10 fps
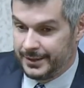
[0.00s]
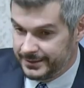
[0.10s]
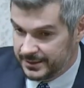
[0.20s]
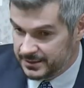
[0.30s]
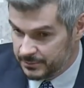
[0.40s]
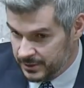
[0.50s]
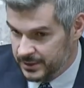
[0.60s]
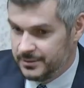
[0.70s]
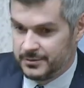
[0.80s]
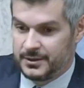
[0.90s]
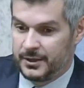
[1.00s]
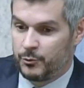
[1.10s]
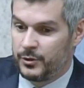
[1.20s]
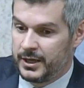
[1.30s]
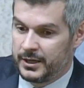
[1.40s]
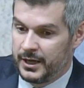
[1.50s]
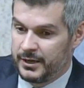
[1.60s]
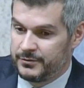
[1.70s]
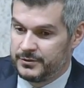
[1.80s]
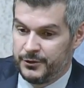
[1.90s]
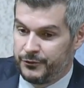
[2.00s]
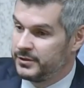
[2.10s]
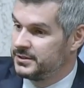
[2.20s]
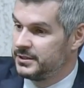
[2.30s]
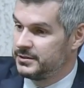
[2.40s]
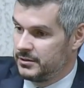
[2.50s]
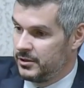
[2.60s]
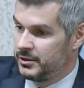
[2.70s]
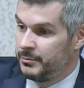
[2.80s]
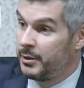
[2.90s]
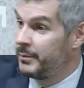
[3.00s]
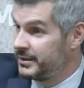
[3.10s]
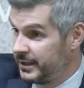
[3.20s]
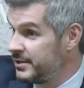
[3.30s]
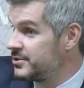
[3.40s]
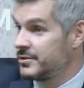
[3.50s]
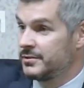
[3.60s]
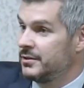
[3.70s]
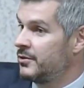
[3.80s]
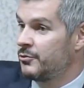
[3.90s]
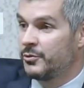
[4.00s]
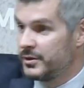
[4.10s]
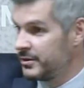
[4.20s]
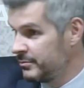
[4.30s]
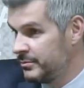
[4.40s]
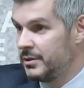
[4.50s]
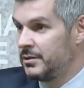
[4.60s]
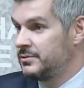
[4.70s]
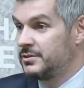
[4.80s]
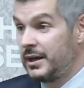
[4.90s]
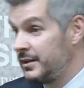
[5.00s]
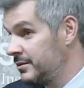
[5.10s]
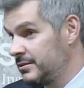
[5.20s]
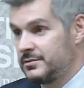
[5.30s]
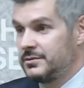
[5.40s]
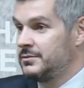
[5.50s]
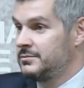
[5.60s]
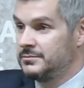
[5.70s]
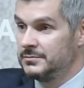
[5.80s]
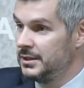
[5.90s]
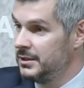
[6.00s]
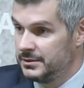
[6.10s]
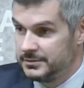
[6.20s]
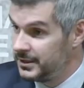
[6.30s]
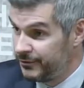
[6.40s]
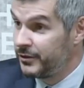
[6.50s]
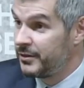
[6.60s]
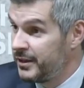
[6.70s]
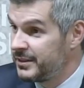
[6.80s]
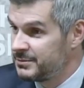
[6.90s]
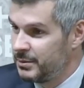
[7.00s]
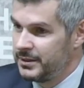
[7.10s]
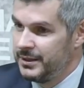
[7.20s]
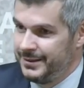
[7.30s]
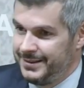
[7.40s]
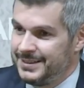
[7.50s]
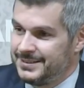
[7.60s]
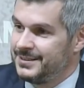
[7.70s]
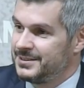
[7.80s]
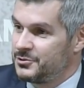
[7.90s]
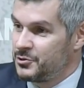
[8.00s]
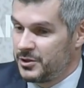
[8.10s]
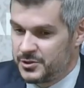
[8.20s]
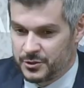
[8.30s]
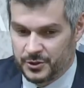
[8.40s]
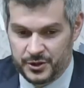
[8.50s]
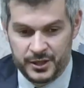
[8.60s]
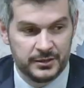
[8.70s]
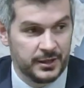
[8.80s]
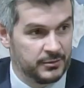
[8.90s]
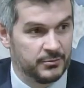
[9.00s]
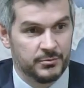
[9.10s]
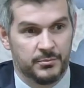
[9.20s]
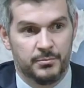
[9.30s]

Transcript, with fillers: That doesn't mean that we can have differences on implementation, on rhythm, on styles, on different things, but that's the structural thing that